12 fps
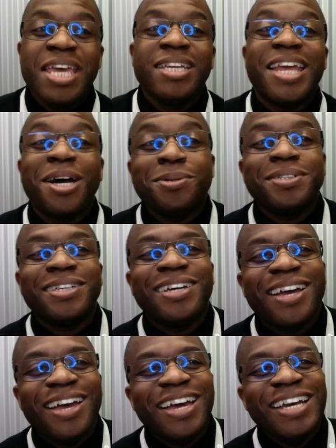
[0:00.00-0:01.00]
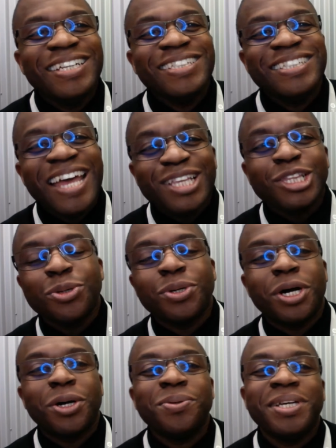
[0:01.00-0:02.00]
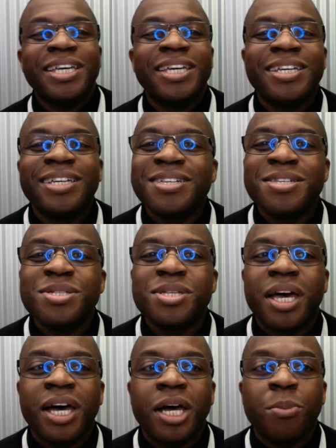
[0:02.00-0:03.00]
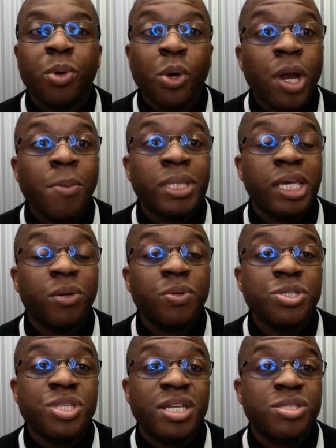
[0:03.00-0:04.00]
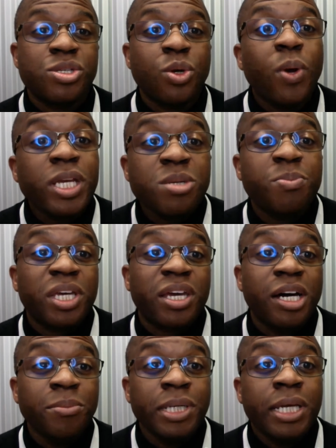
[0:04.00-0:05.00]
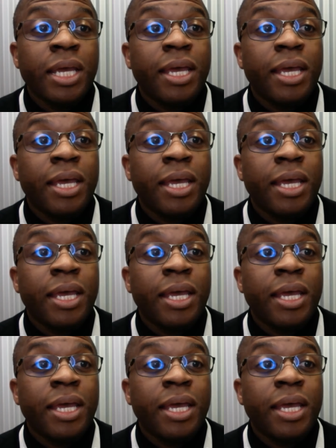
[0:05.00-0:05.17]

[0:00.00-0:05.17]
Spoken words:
Now, NetLogo is a programming language that's quick to pick up